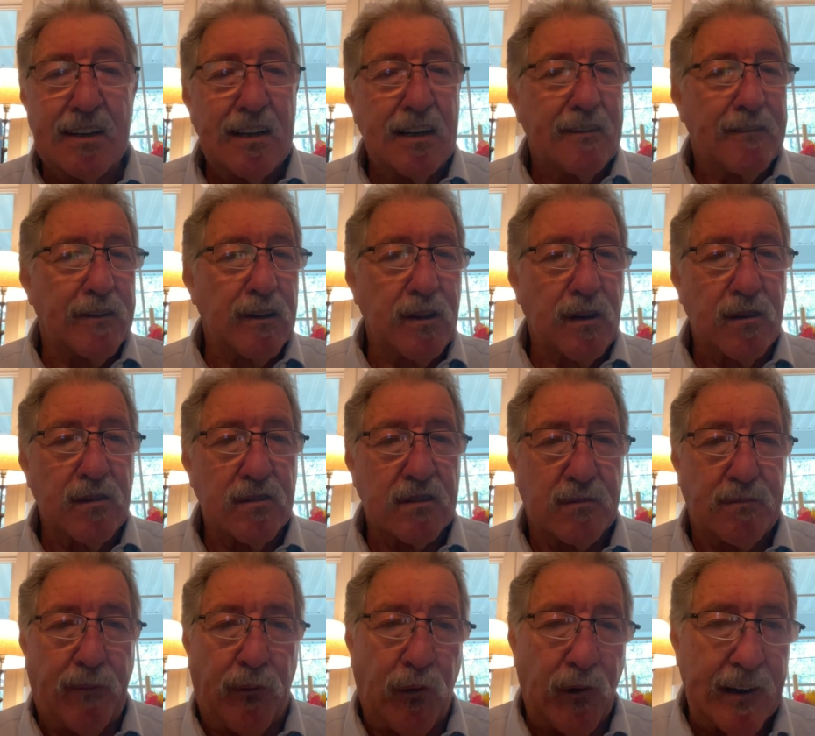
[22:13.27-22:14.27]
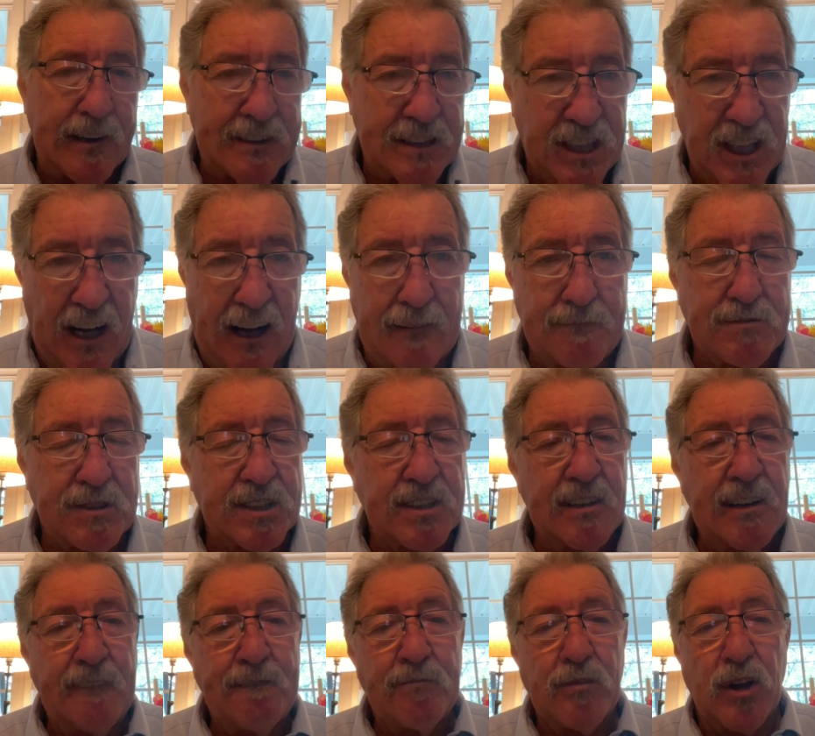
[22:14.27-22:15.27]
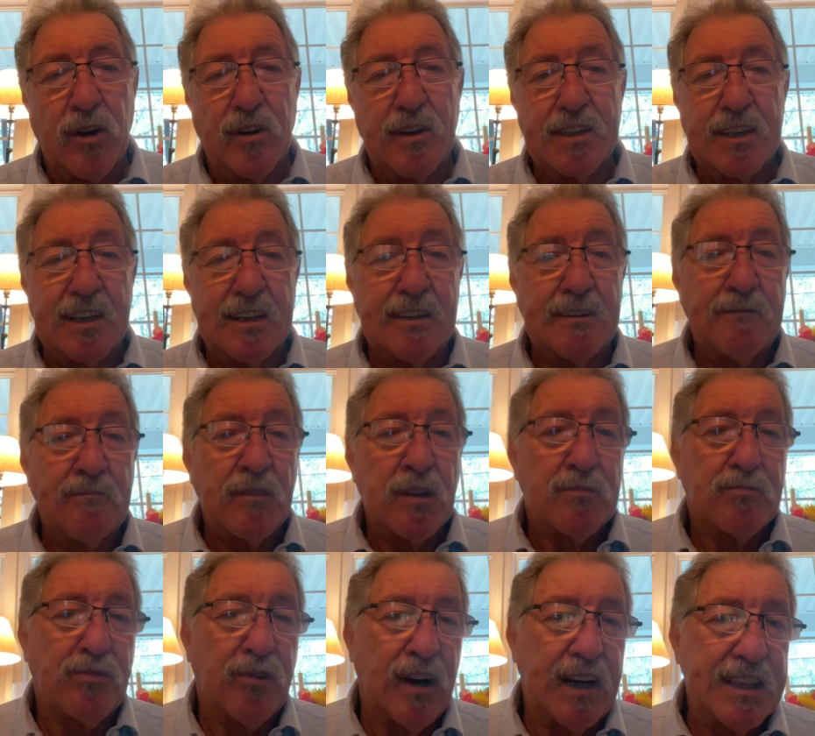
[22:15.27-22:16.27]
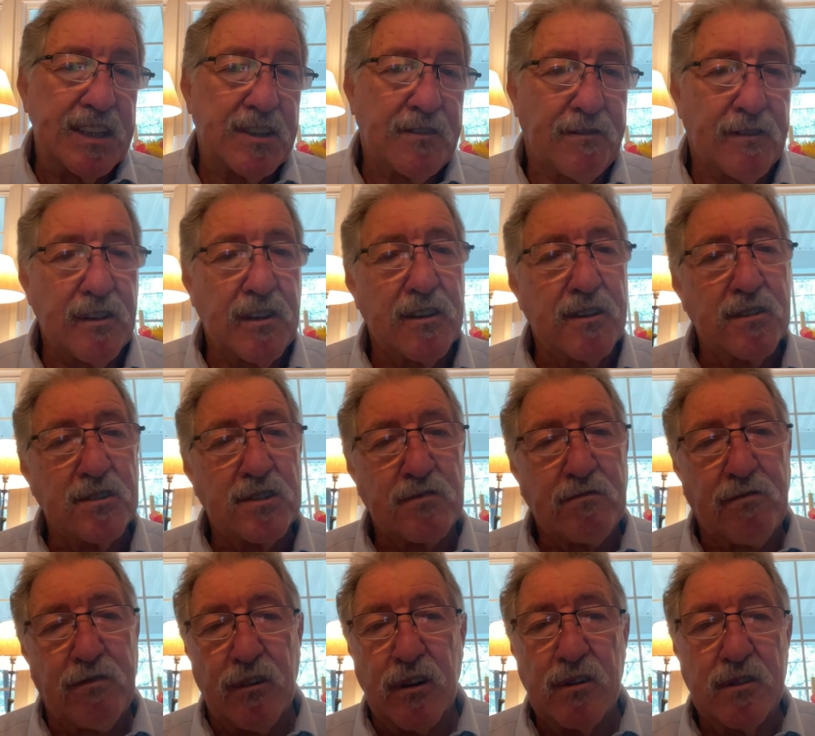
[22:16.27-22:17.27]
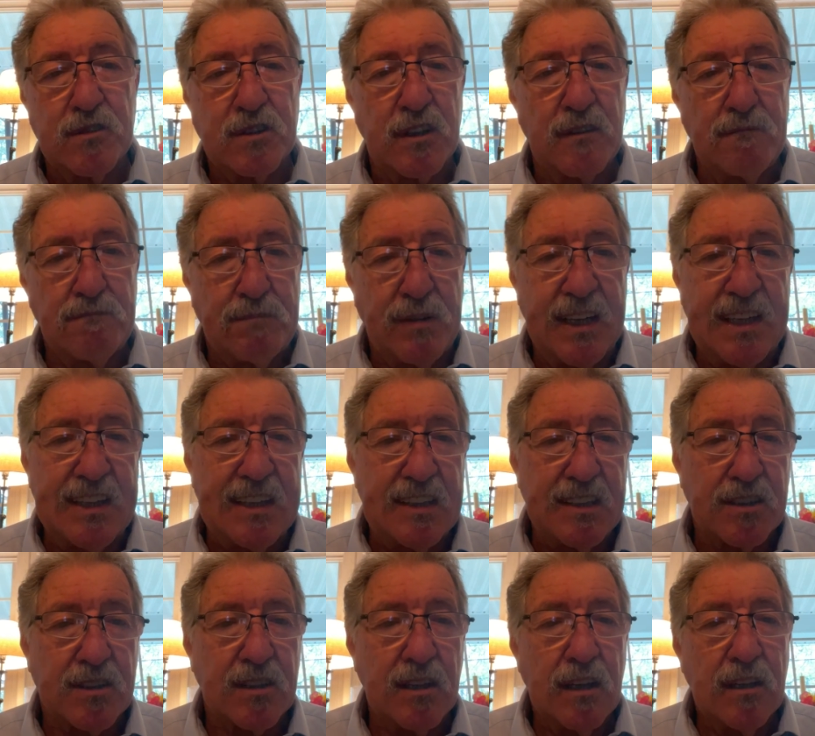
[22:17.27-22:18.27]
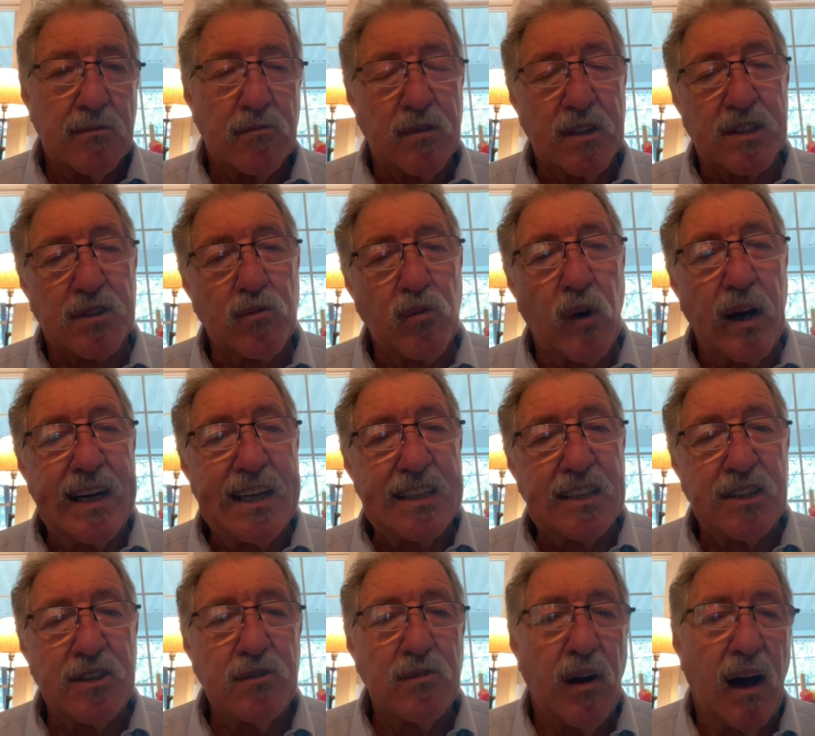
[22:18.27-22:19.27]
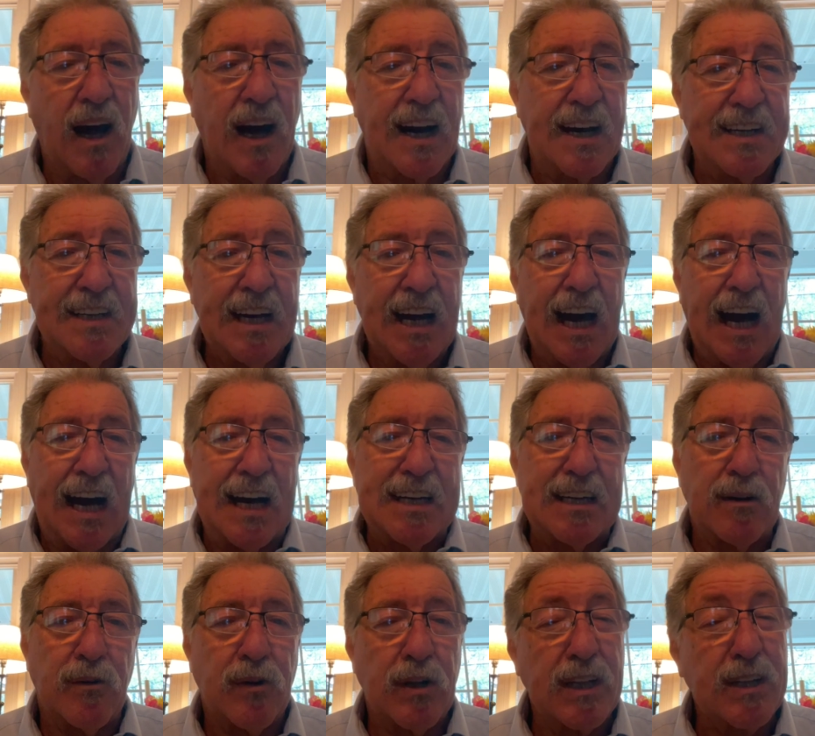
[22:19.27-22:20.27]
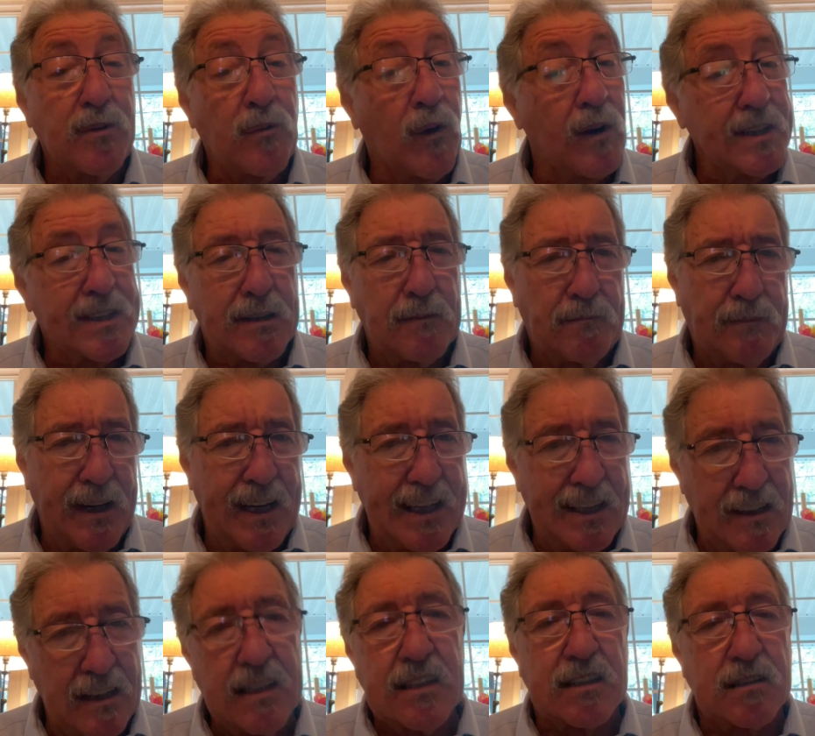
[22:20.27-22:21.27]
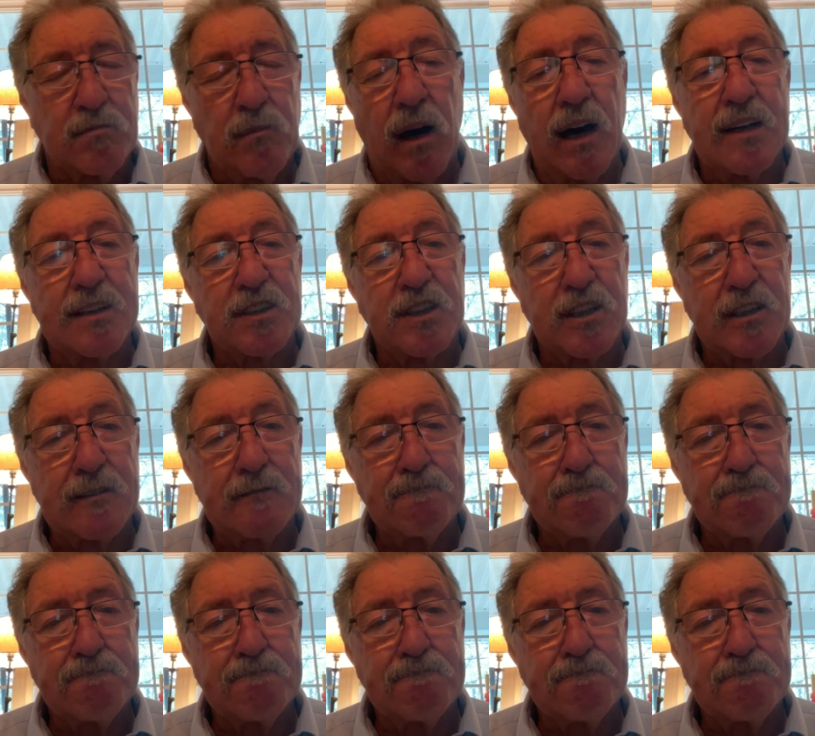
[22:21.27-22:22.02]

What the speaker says: for those pork chops, or the price for those frozen peas was way too high. I only want to pay this much."